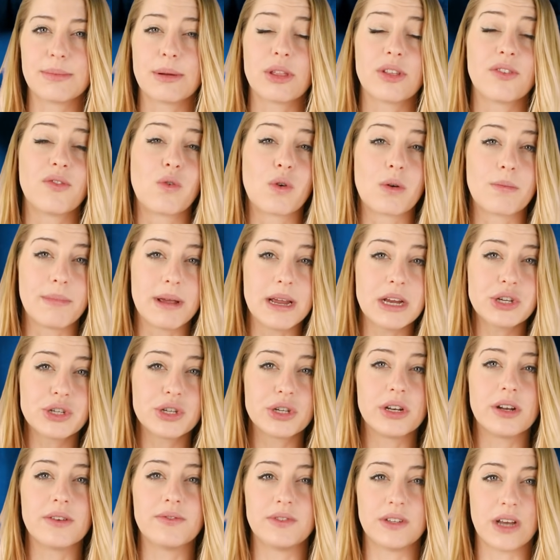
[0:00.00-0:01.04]
about the
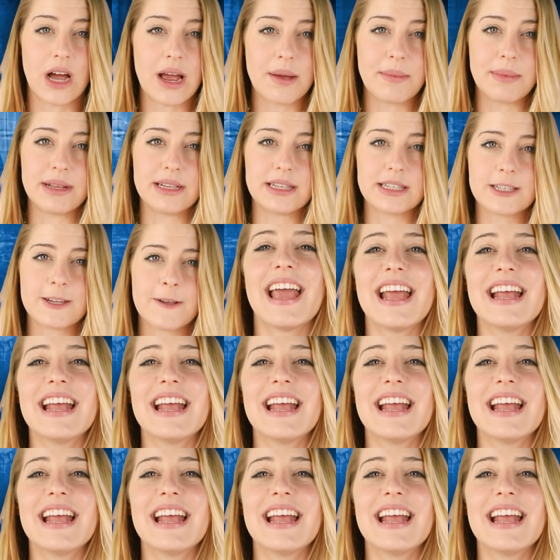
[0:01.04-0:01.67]
formation of diamonds.